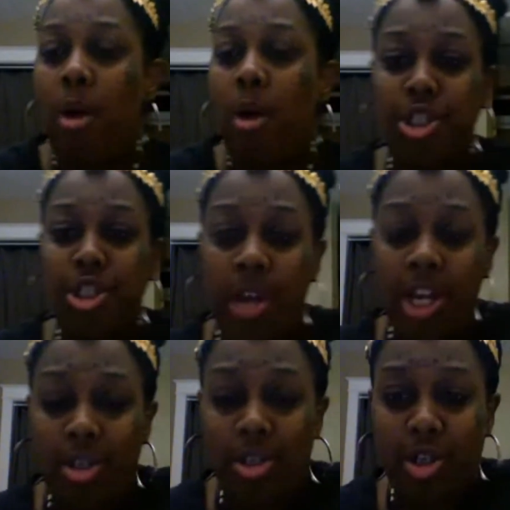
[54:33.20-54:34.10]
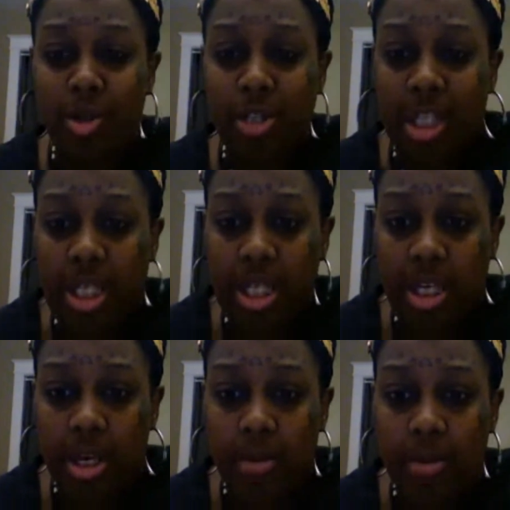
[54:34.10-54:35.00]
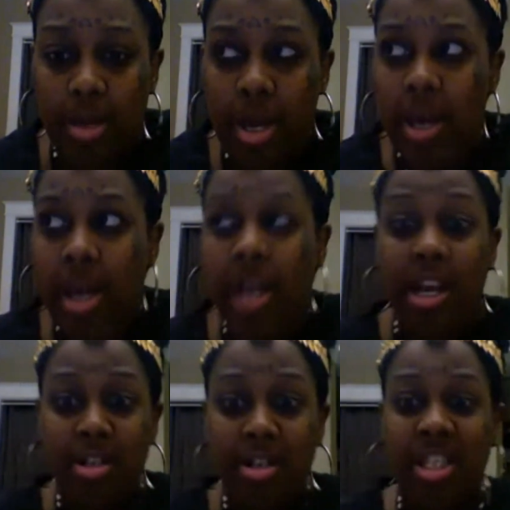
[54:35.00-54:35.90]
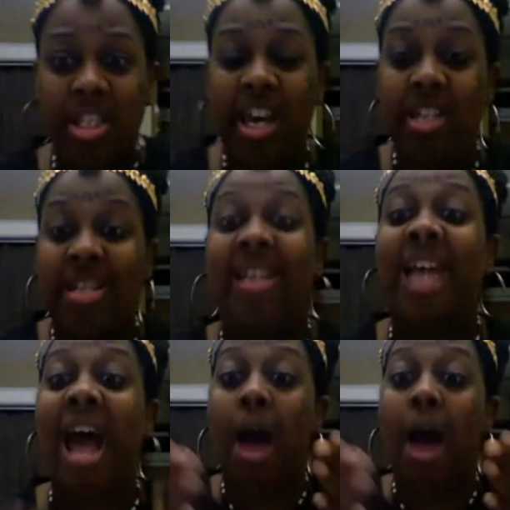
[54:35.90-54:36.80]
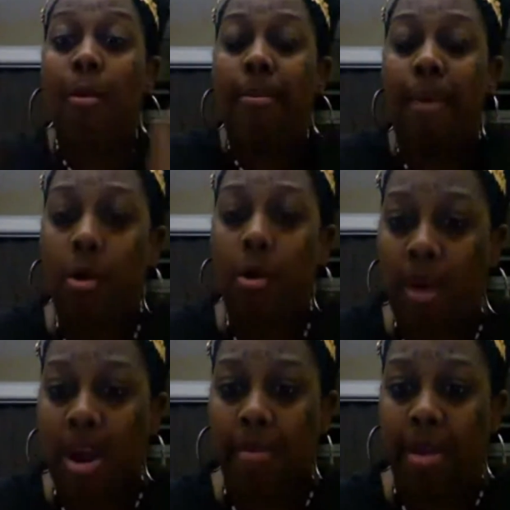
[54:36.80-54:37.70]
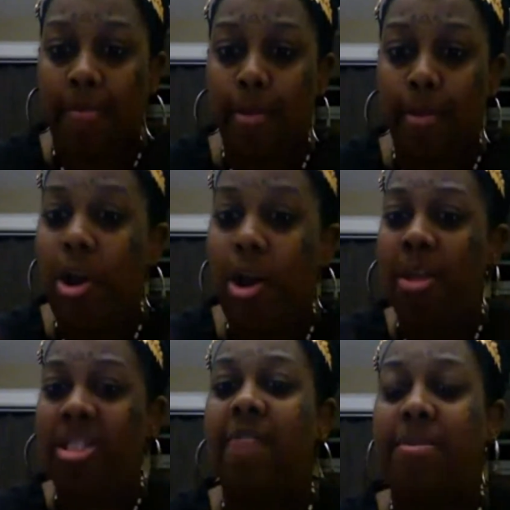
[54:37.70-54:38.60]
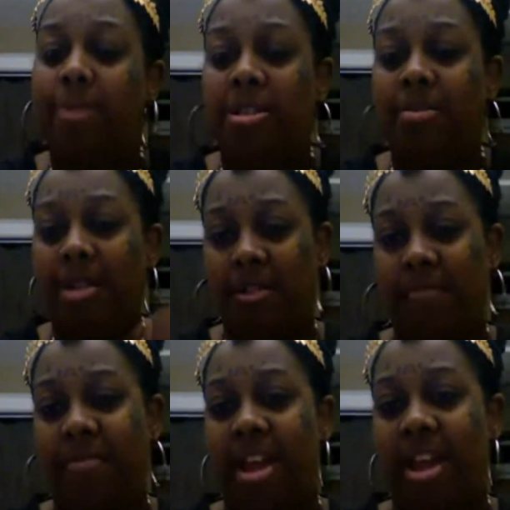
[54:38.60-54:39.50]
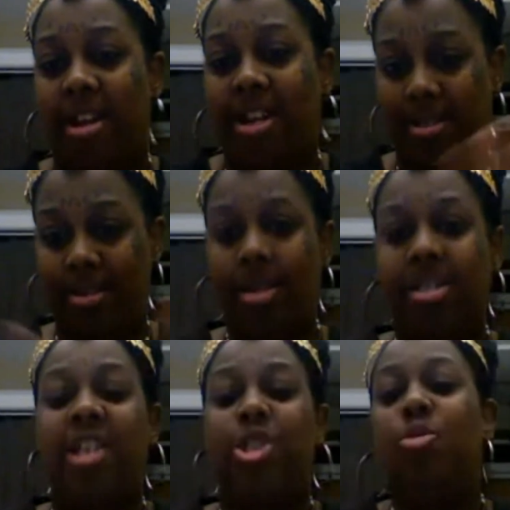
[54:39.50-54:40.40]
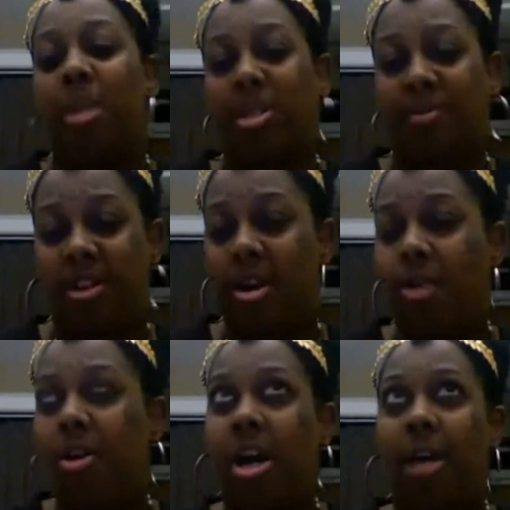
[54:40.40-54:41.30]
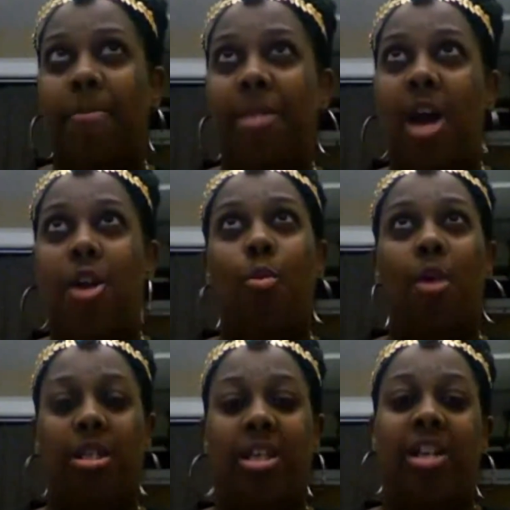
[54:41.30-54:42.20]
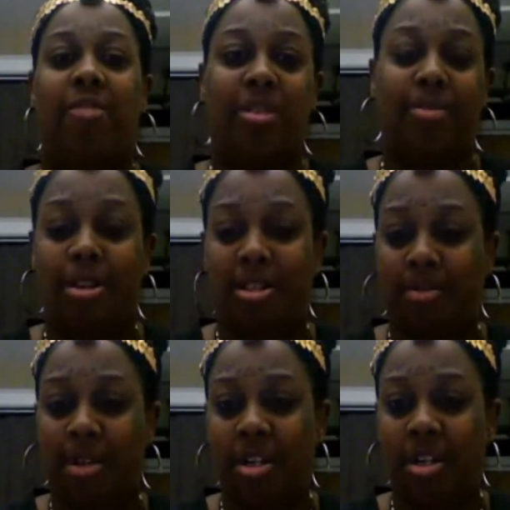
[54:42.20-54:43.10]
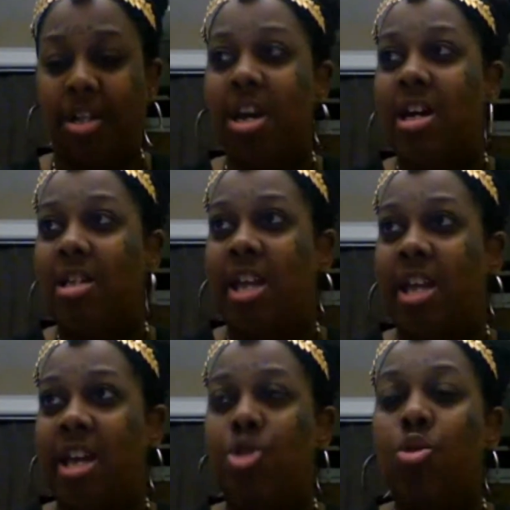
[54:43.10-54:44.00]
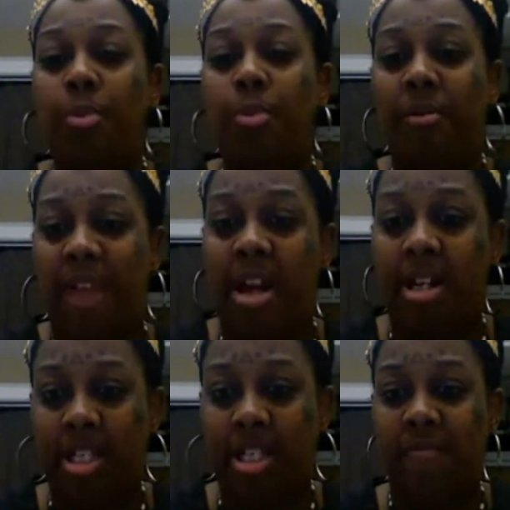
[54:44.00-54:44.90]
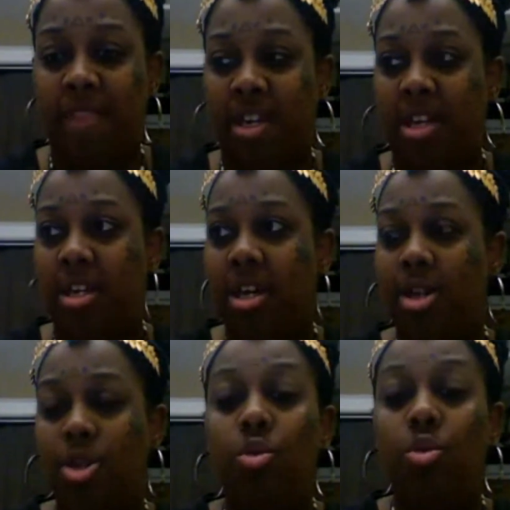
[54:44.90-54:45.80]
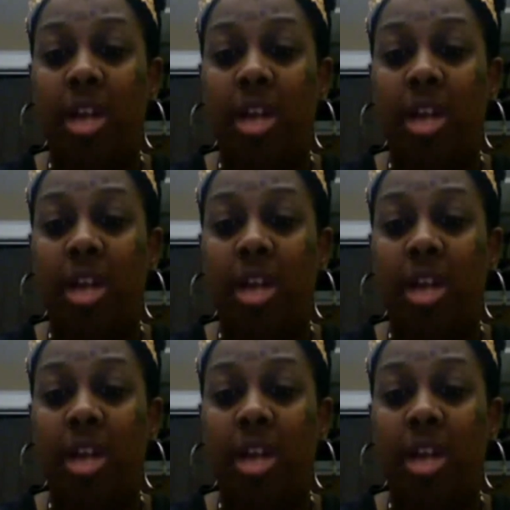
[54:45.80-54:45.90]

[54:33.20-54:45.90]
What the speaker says: saying? Once you introduce it to them, and here's the thing, that's our programming. We don't want to take responsibility for that. That's too much for y'all. Okay. Y'all don't want to take the responsibility that you provided the TV,